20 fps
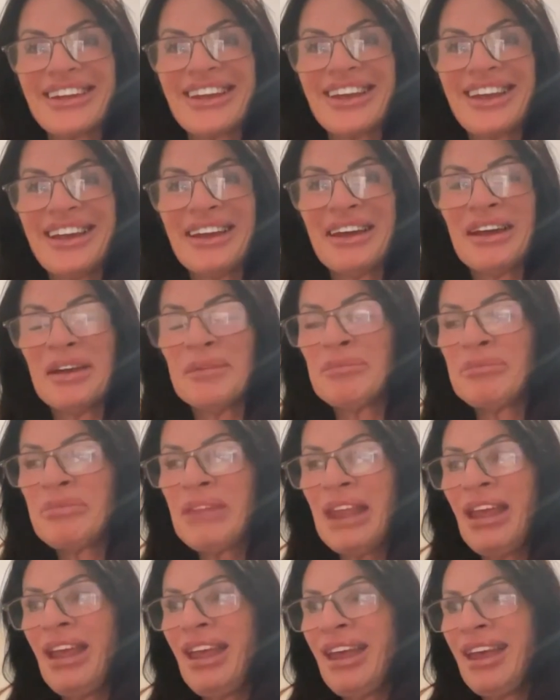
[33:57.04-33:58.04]

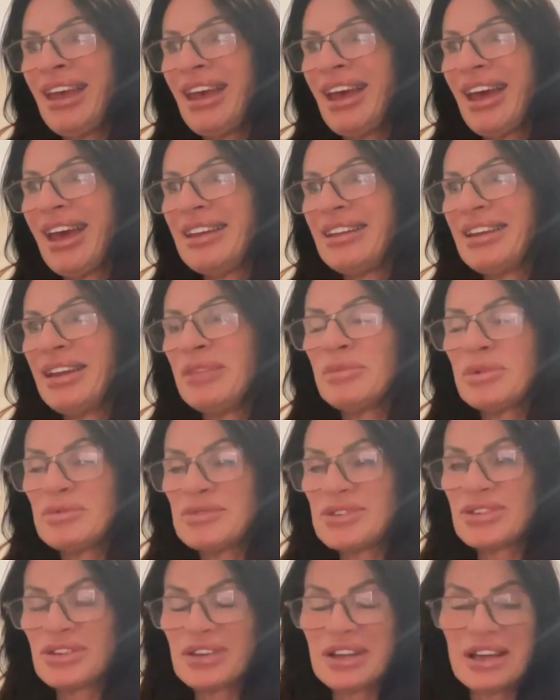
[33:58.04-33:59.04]
And then when
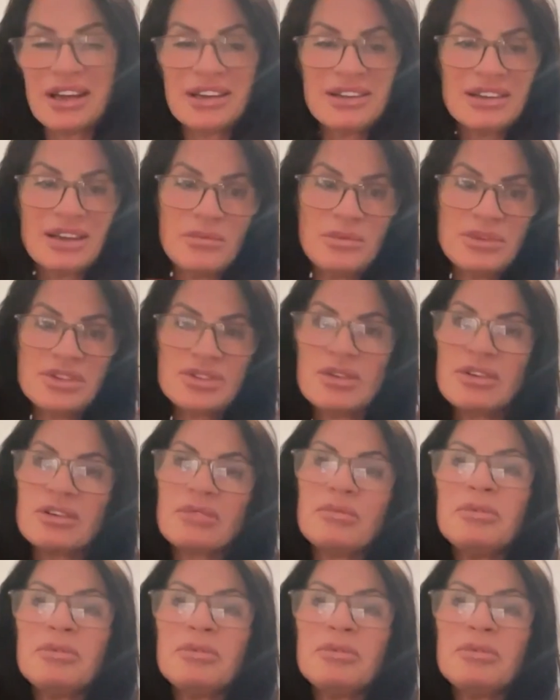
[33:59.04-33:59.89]
we do that, then we talk